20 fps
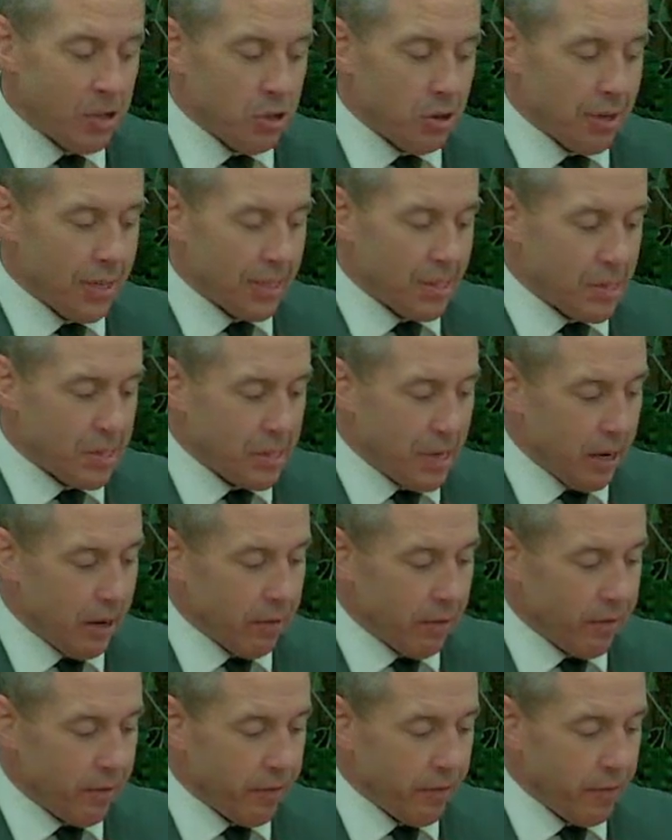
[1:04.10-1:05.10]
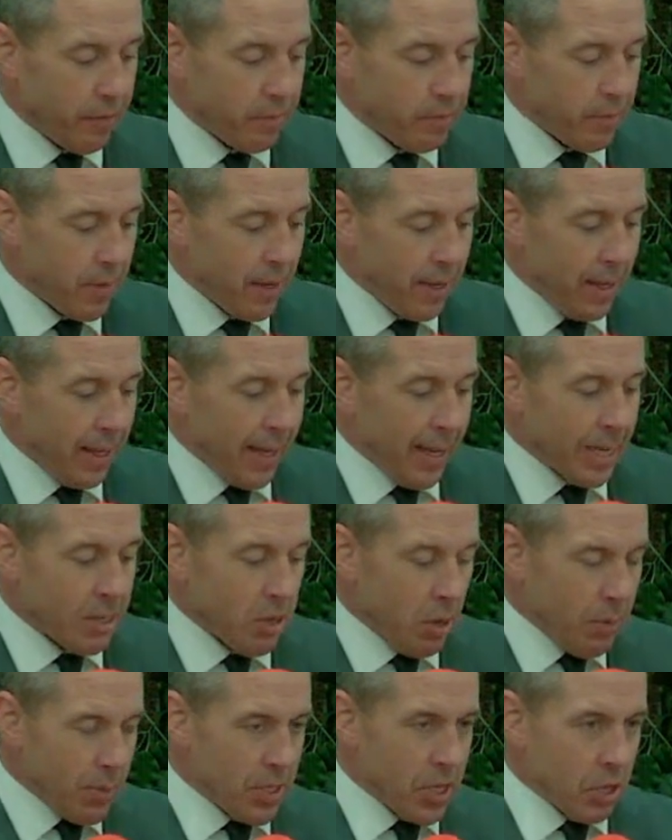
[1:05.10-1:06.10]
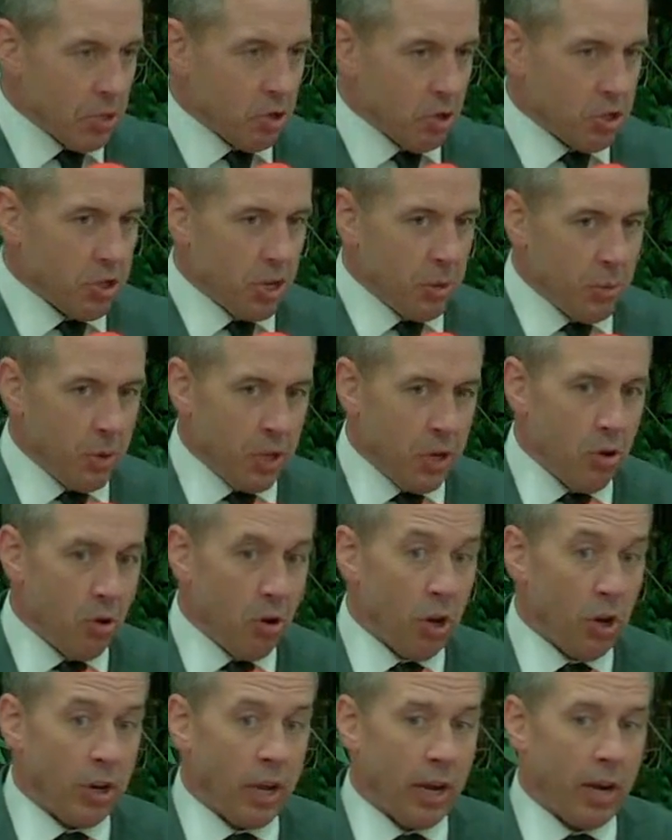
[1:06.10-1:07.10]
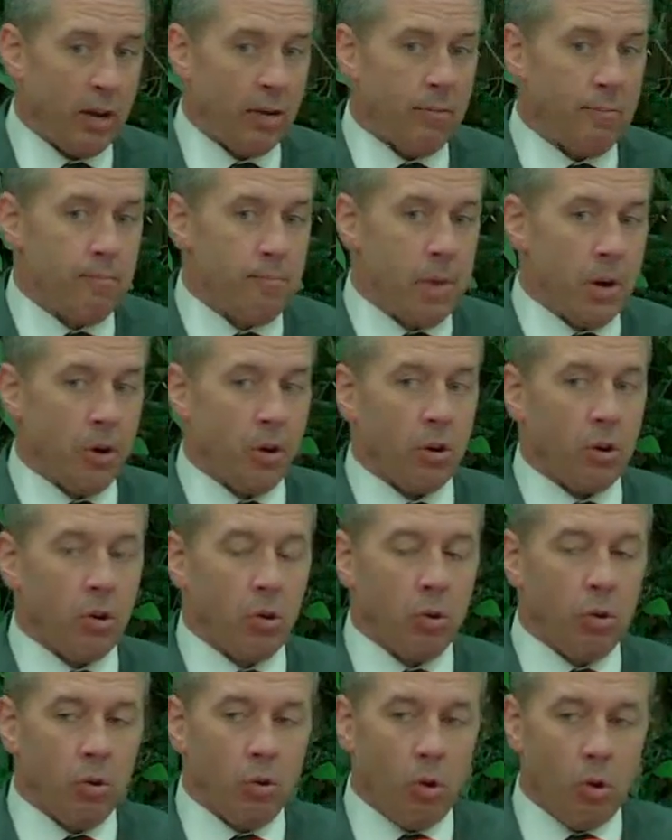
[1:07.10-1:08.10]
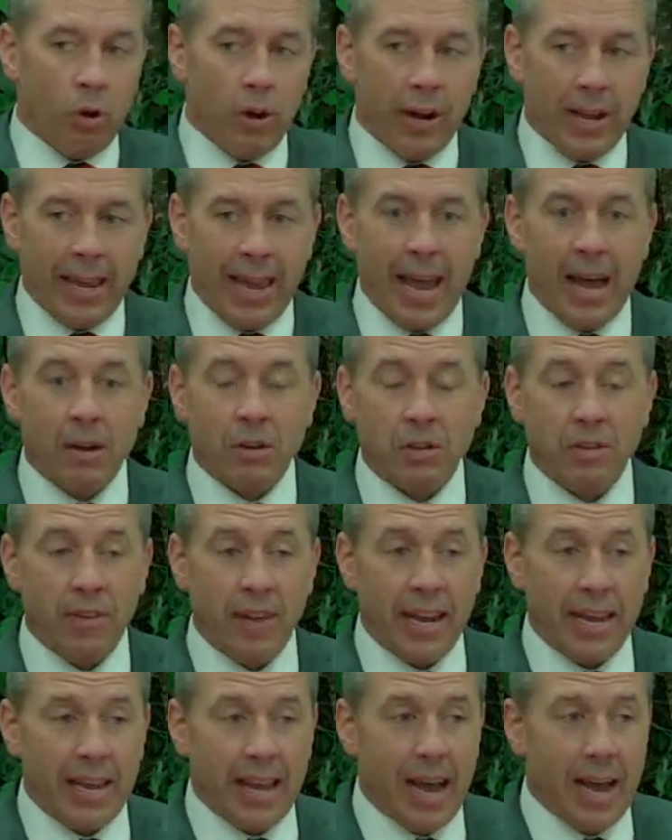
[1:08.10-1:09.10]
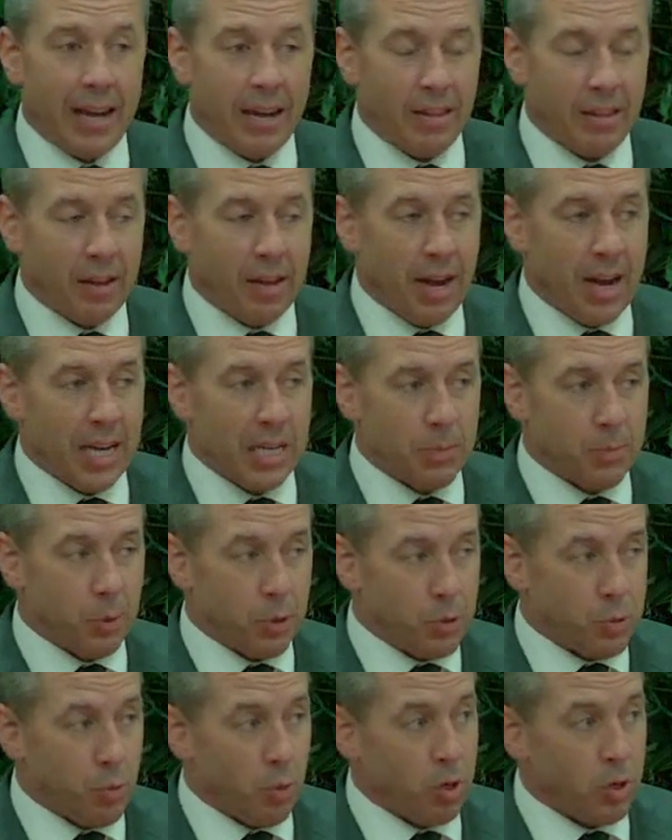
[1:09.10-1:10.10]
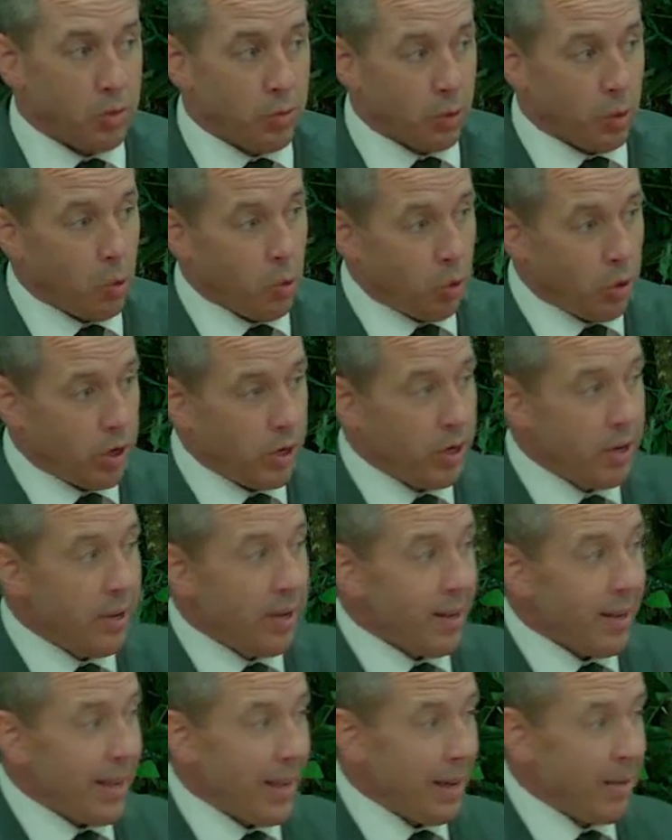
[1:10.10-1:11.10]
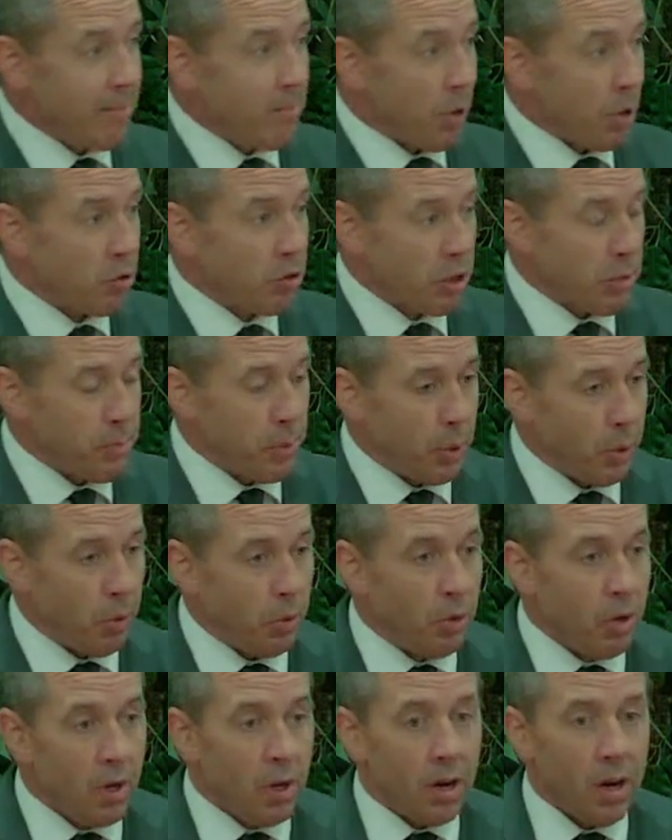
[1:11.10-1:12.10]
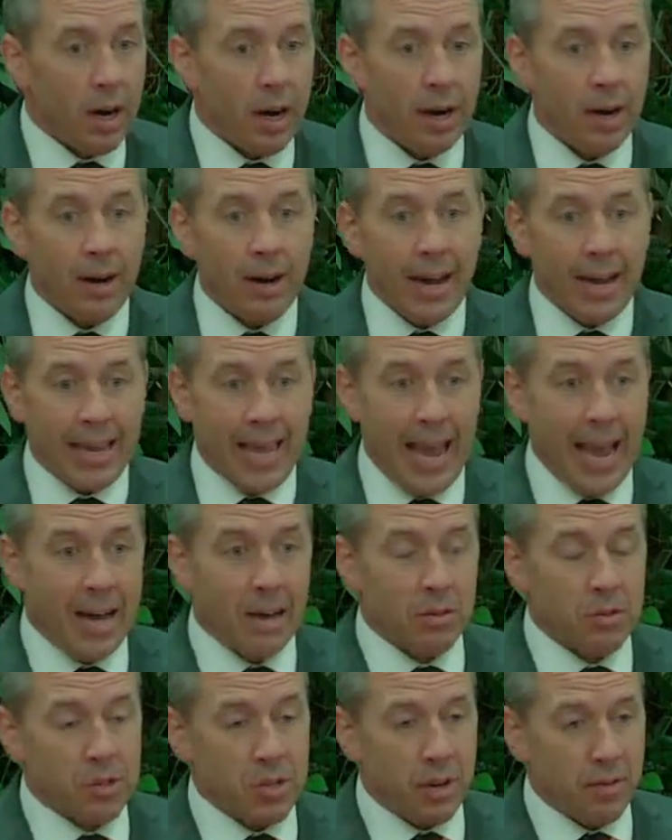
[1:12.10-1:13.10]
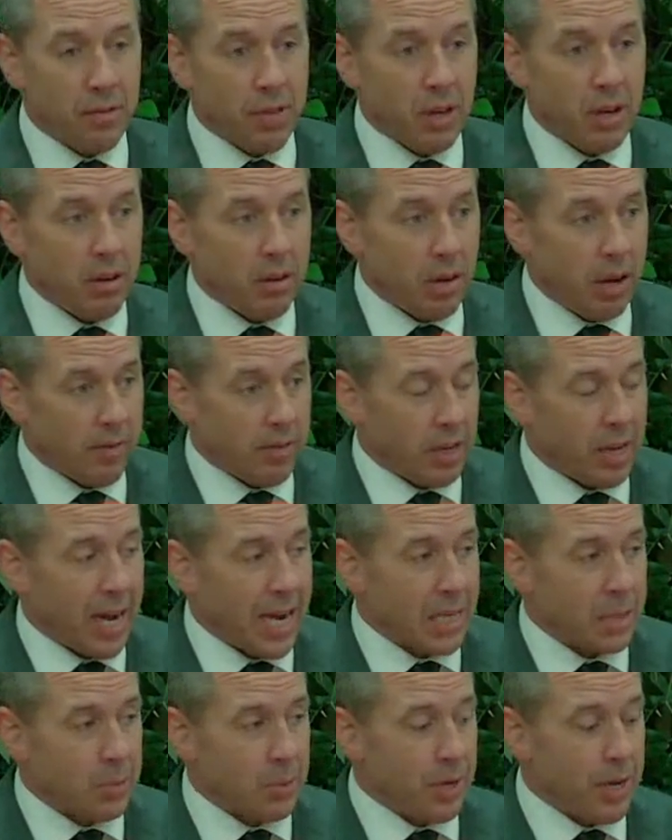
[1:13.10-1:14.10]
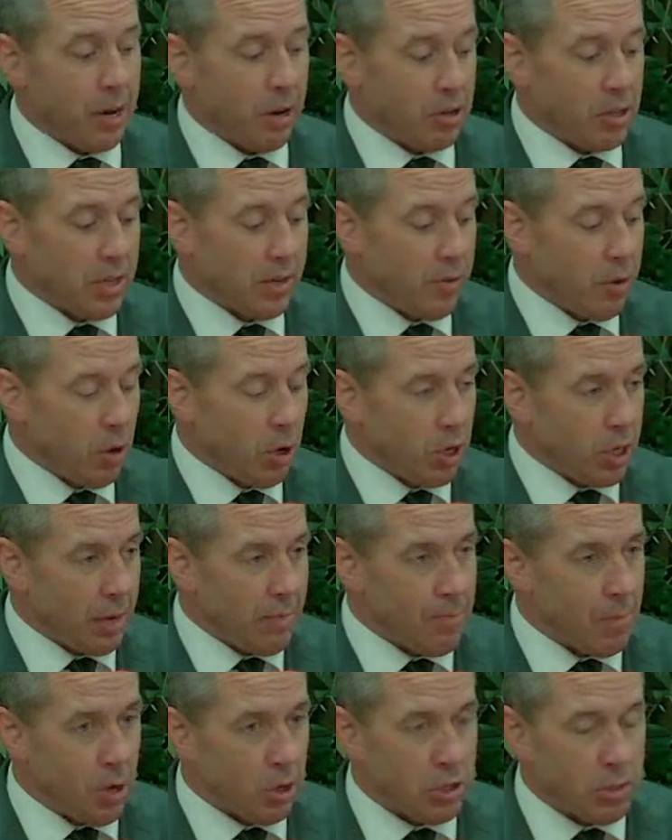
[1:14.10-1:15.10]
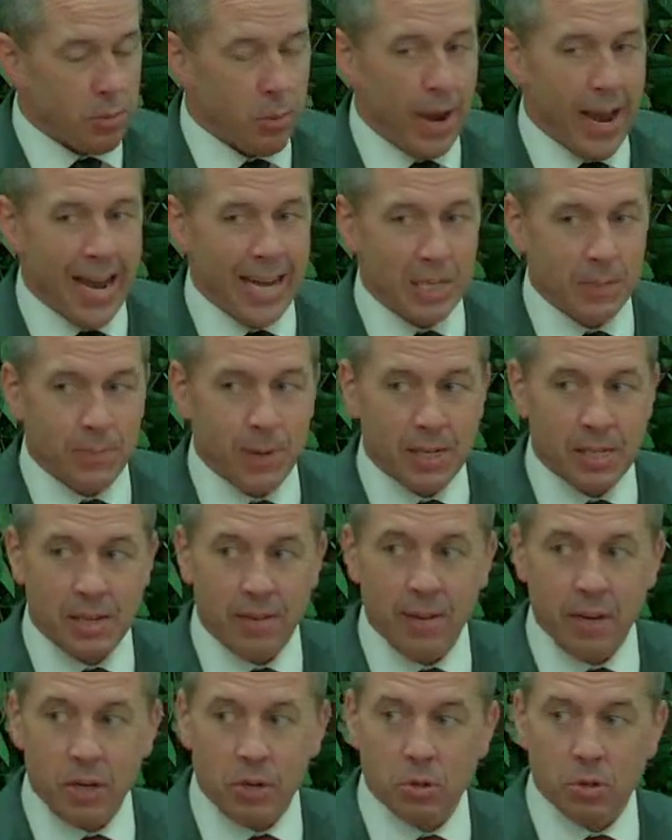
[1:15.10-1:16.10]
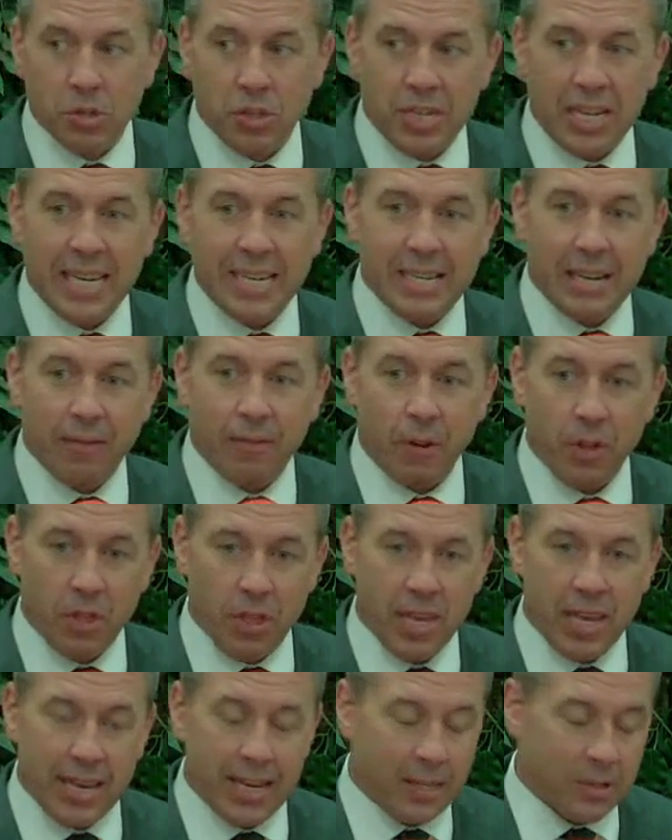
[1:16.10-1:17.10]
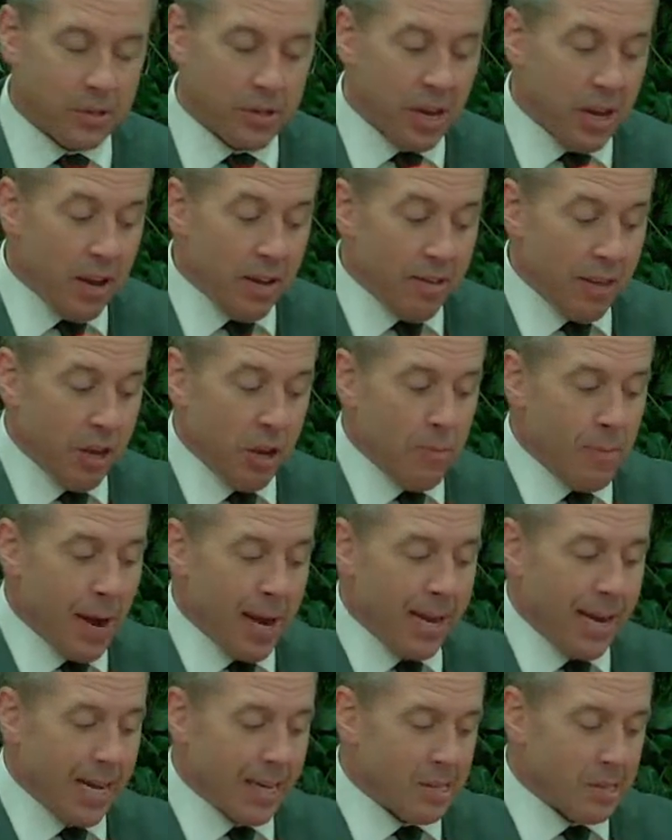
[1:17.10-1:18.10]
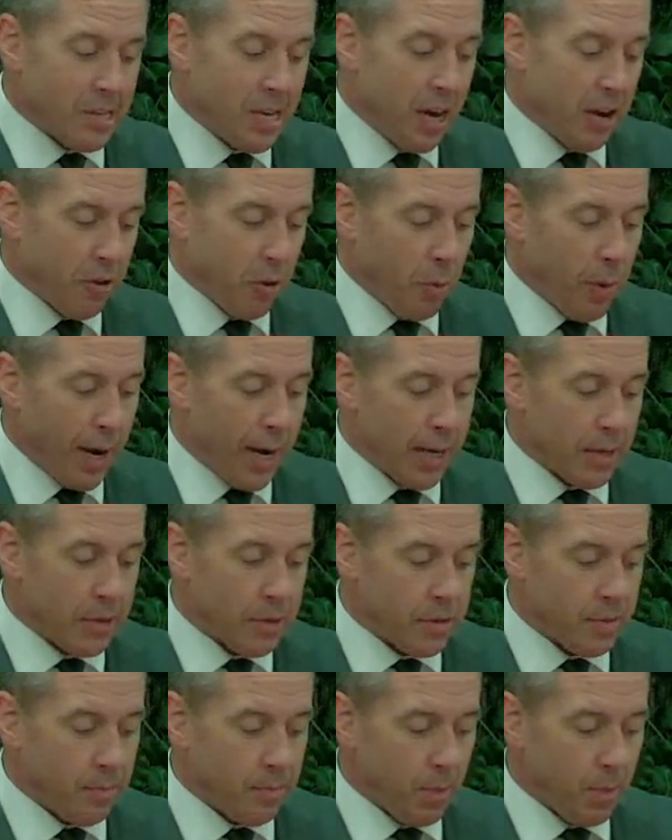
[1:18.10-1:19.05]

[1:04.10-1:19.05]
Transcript: itself. It's always interesting when you look at a miracle or an account of any kind in the Gospels where it's recorded in multiple uh, accounts of the, of the Gospel narrative. You look at multiple aspects of it and you'll see different things that you might not see otherwise.